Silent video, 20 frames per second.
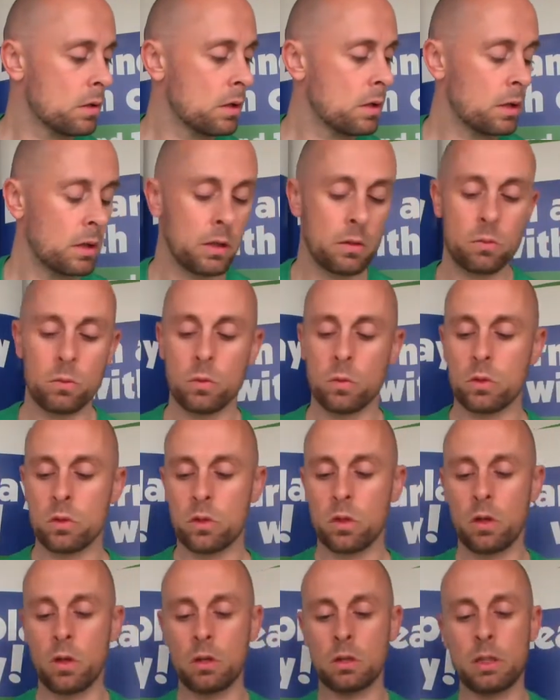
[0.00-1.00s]
And we'll
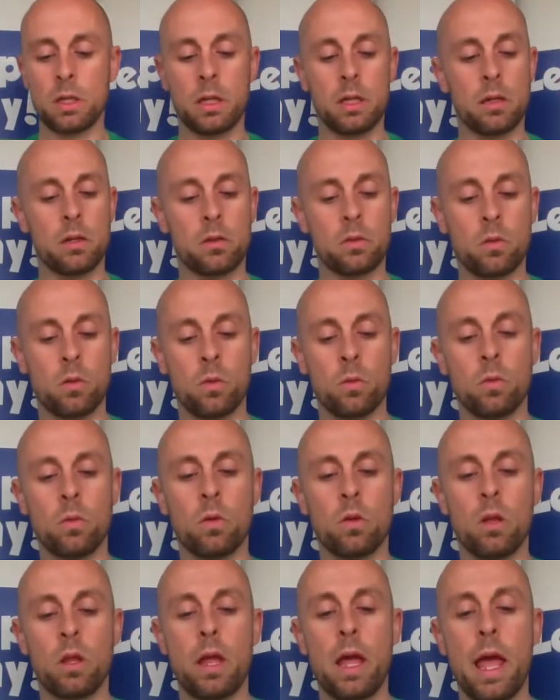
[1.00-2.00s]
start here. So
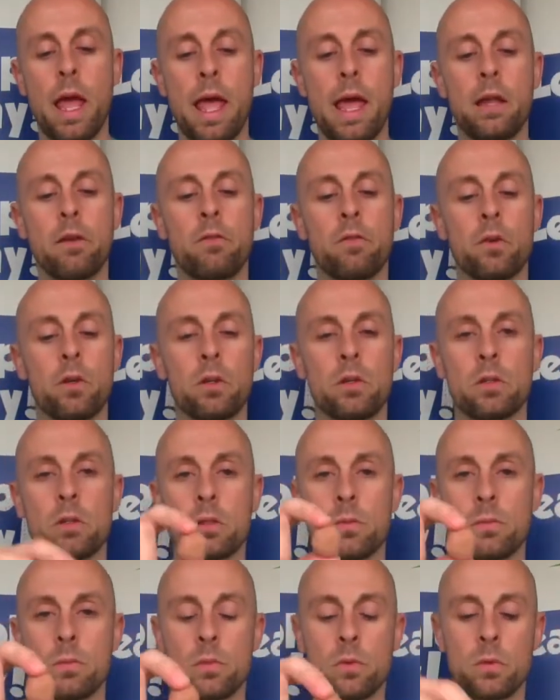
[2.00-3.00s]
head
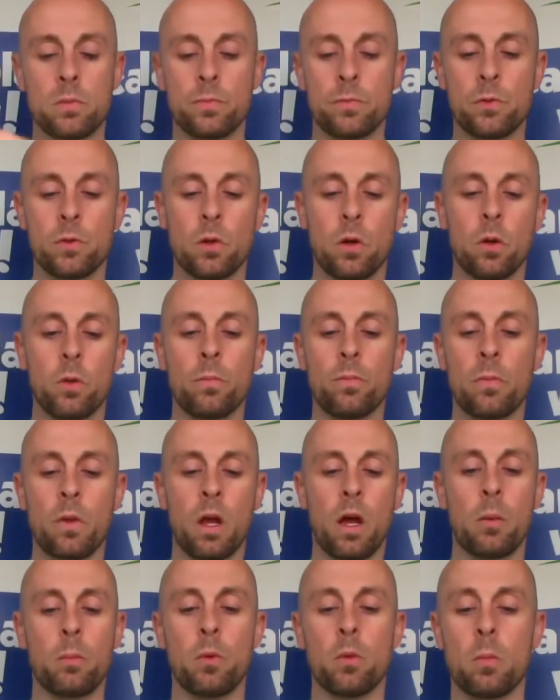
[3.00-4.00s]
first, so
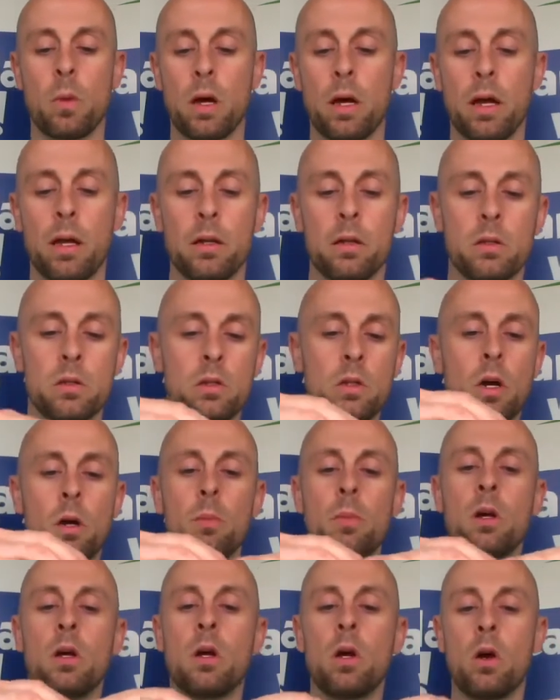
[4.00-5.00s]
I put my head at the
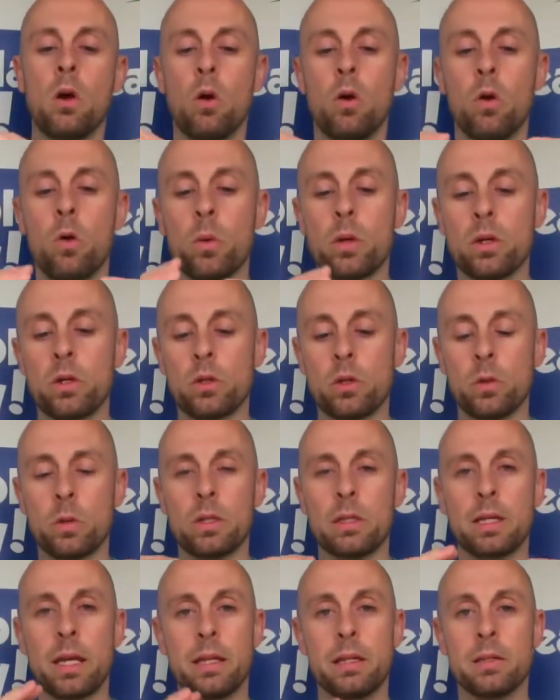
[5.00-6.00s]
top. All we're going to do
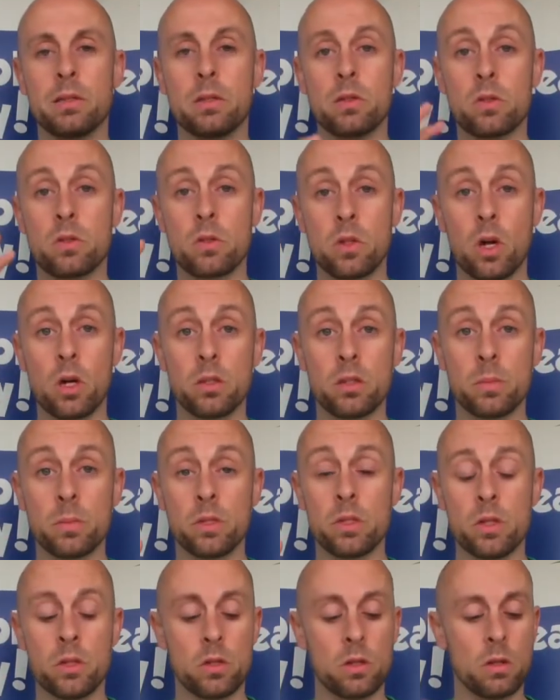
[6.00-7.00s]
is get this to the starting
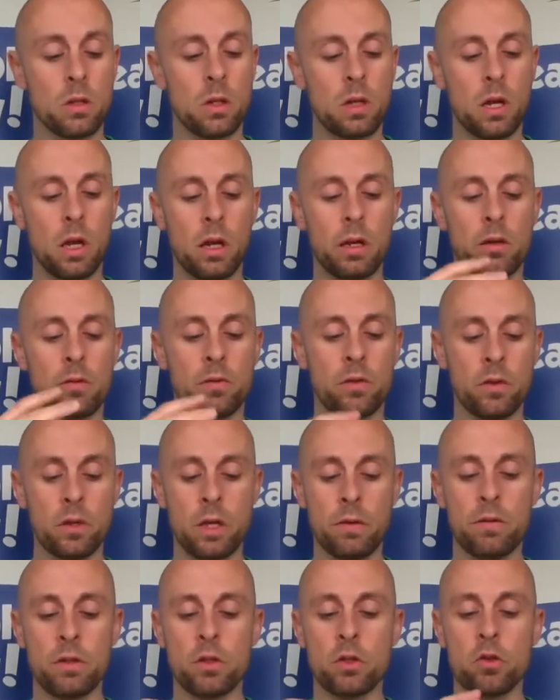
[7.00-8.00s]
position, kind of
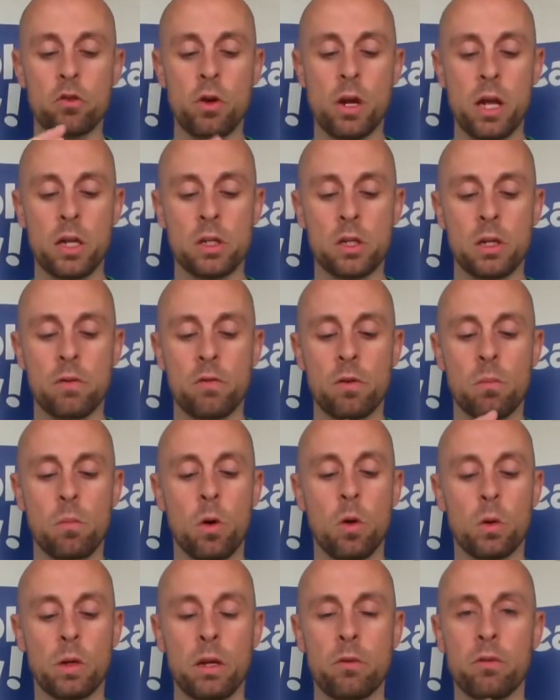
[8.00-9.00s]
give it a stretch, give it a
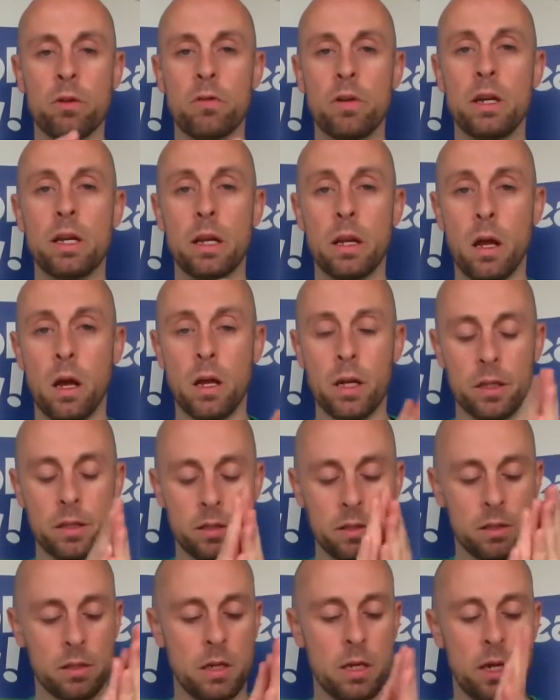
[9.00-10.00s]
mold, get rid of any
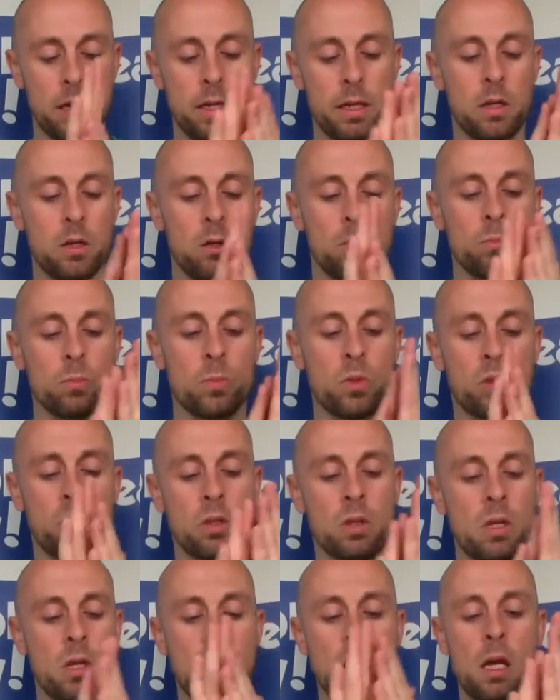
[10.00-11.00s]
lines, any
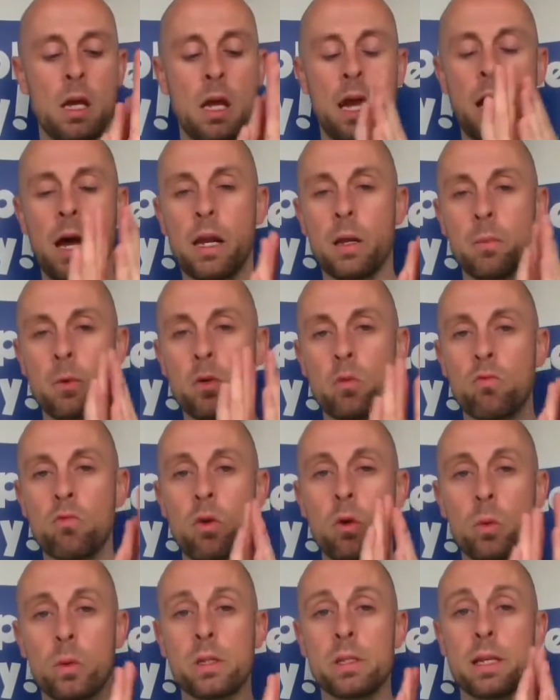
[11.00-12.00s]
lumps, and I'm going to
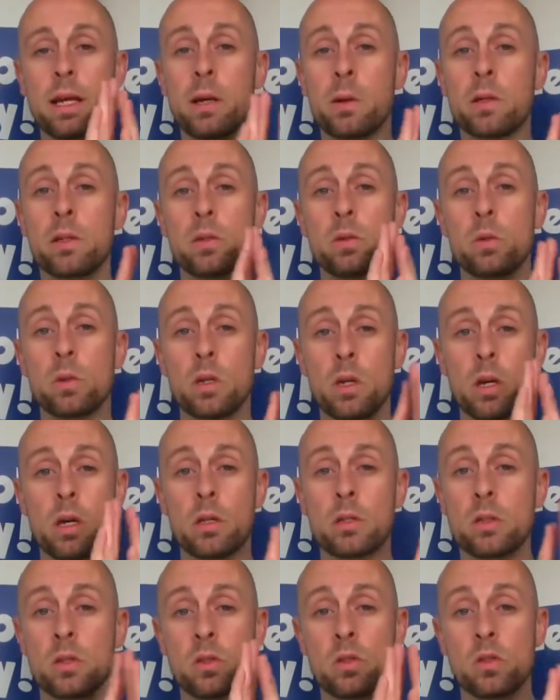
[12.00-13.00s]
roll this out into a
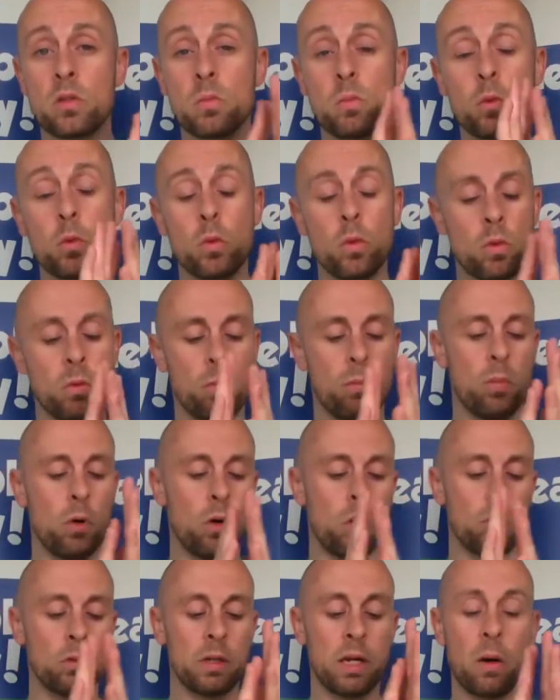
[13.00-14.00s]
nice smooth
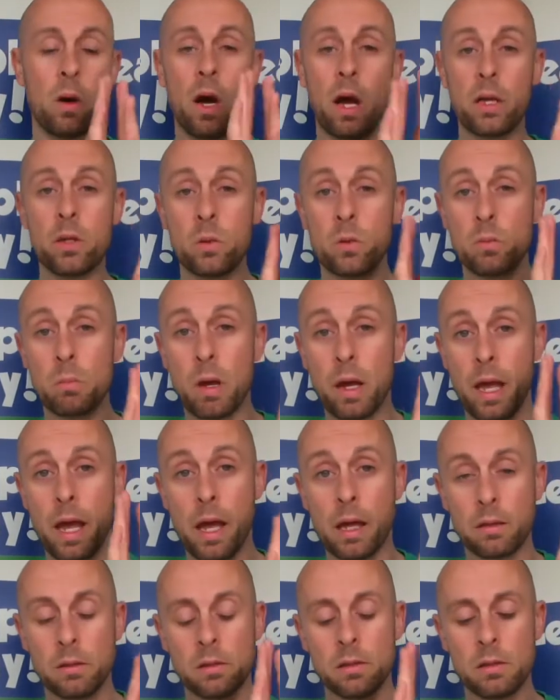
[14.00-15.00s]
ball. Now I use my
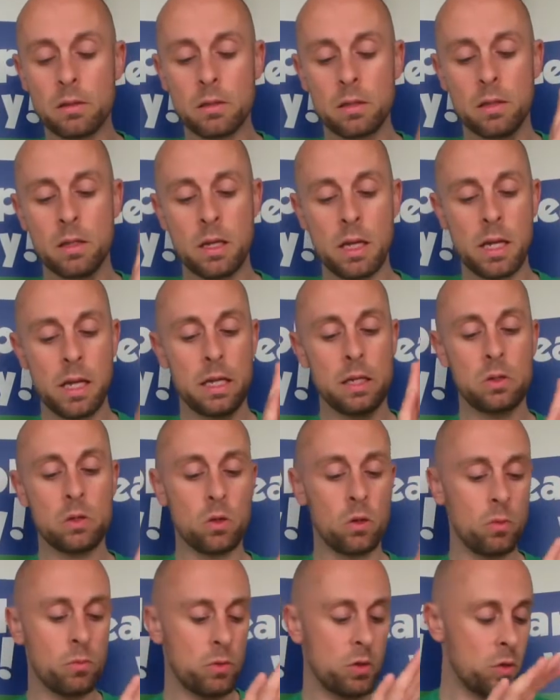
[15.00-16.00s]
hands. It's
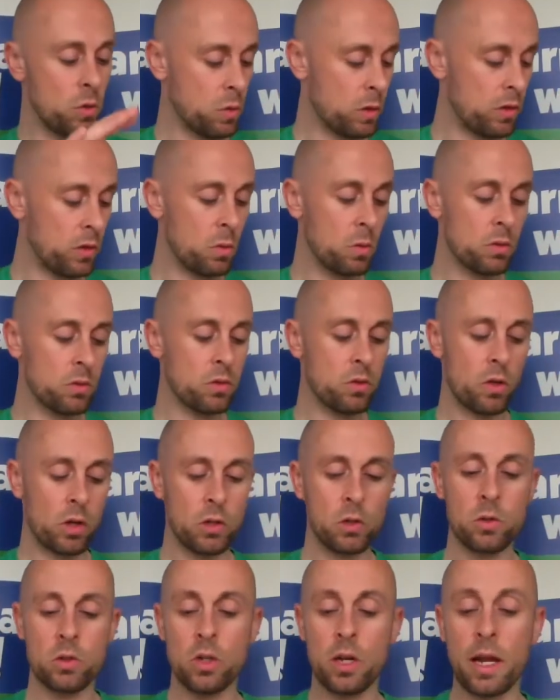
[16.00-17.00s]
up to you whether you want to try
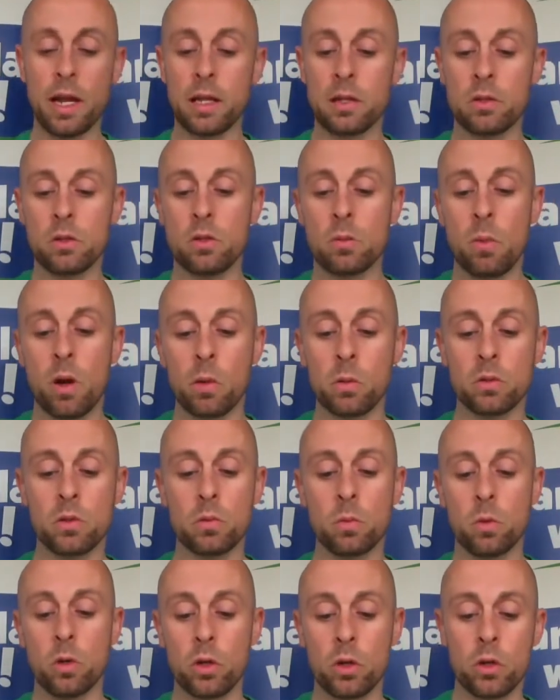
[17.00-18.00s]
using your hands. You might want
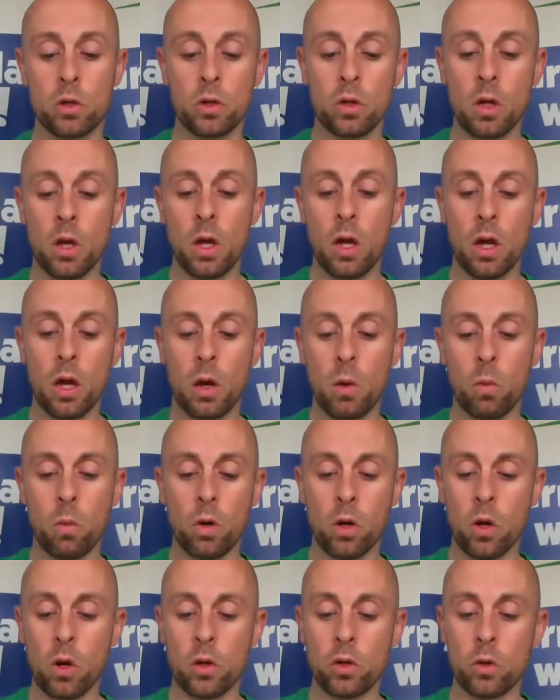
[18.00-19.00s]
to
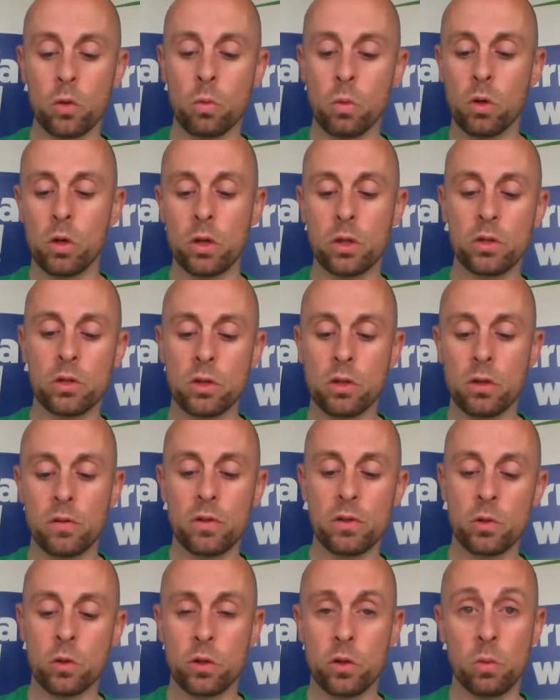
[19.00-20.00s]
work on your work
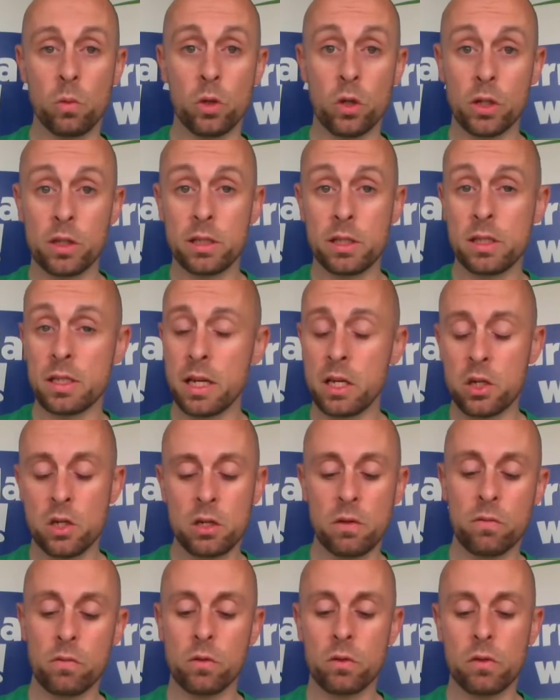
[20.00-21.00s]
surface or your workstation
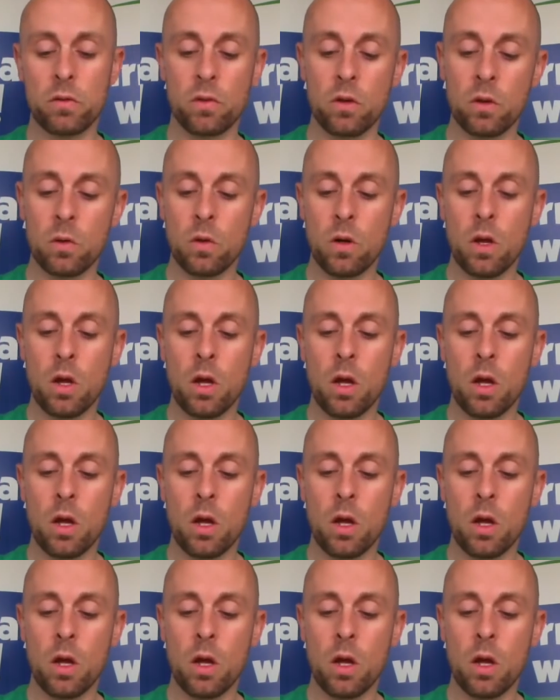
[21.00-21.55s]
in front of you.